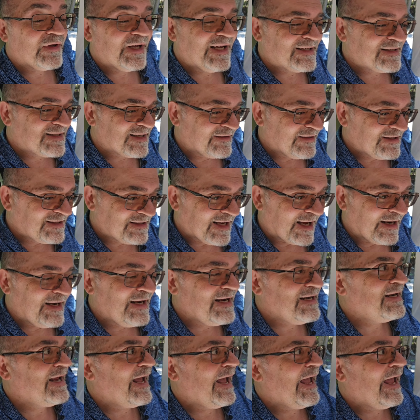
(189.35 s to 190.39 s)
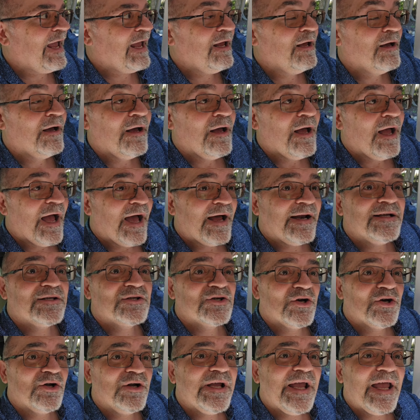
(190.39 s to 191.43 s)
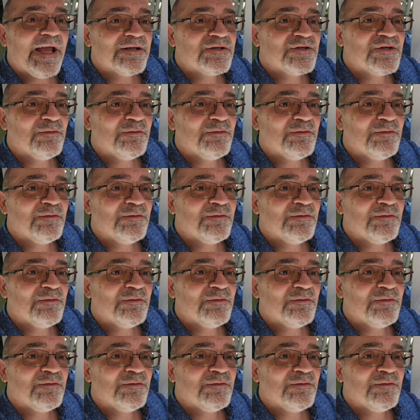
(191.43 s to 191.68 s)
It's a sunny day, and it's going to get